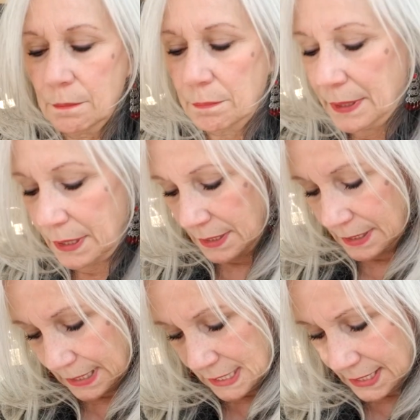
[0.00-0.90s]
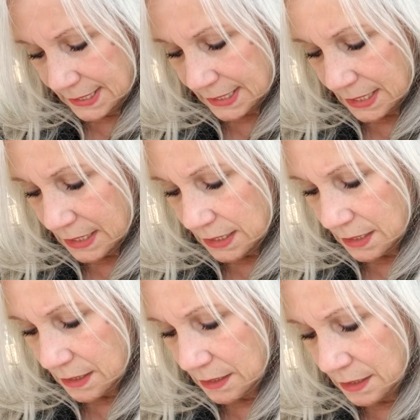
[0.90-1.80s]
But these
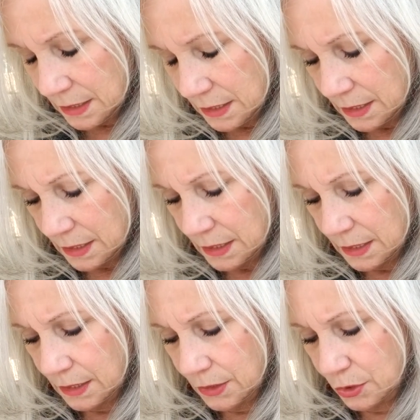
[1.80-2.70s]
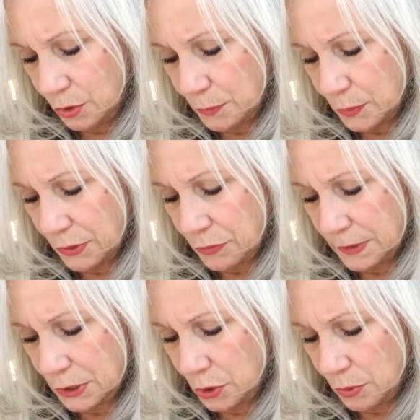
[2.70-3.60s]
are
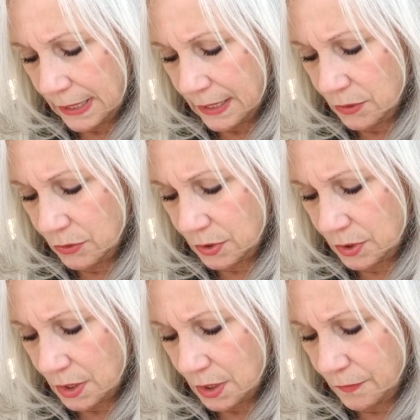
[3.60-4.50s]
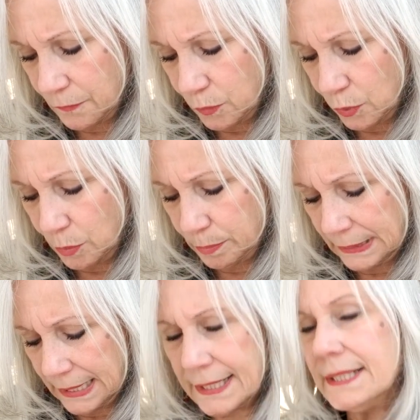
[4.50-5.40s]
2.32 ounce of wool
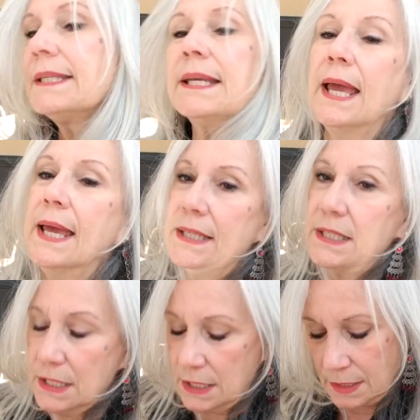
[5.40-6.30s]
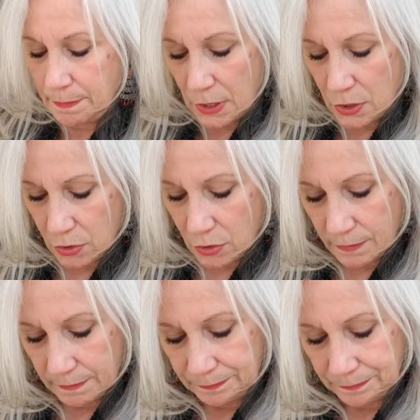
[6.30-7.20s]
blends and sparkle.
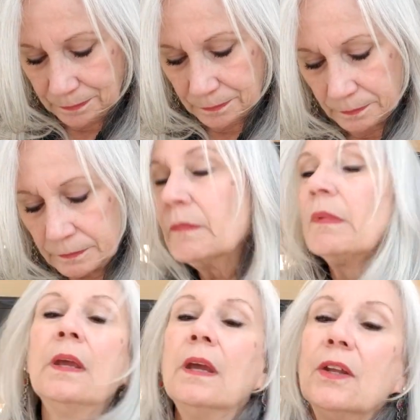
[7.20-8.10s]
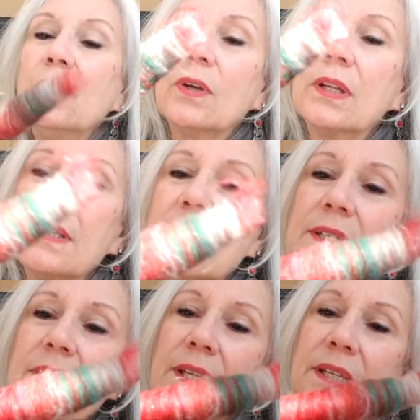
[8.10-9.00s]
And you can
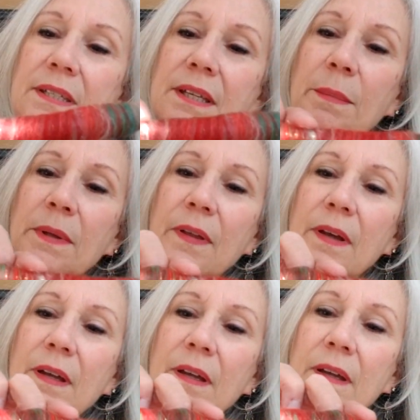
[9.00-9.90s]
see some of the,